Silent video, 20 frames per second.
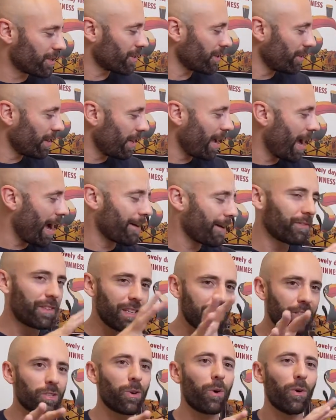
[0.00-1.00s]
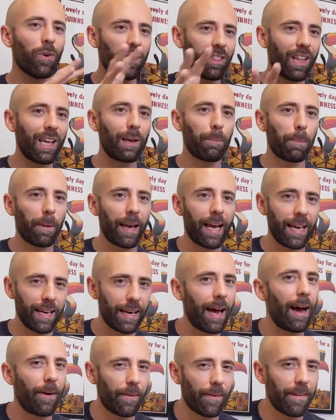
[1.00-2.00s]
so they have this whole thing
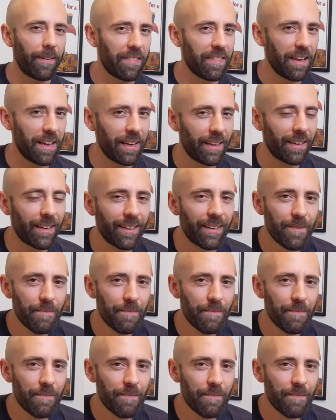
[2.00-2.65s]
planned out, I think.